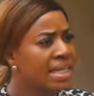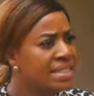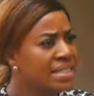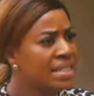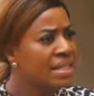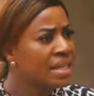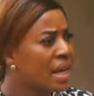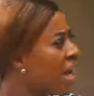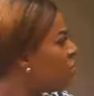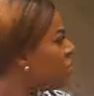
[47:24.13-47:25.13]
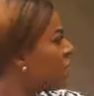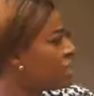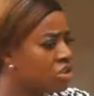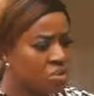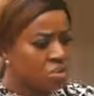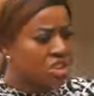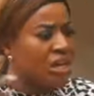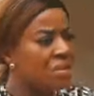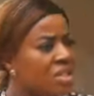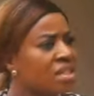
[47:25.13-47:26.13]
Yes. I overheard you
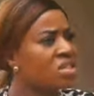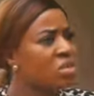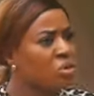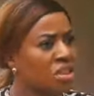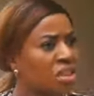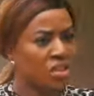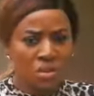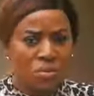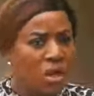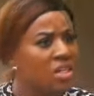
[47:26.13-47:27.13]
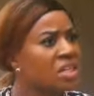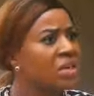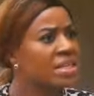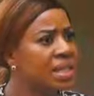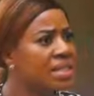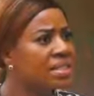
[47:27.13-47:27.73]
shouting at somebody. Who are you shouting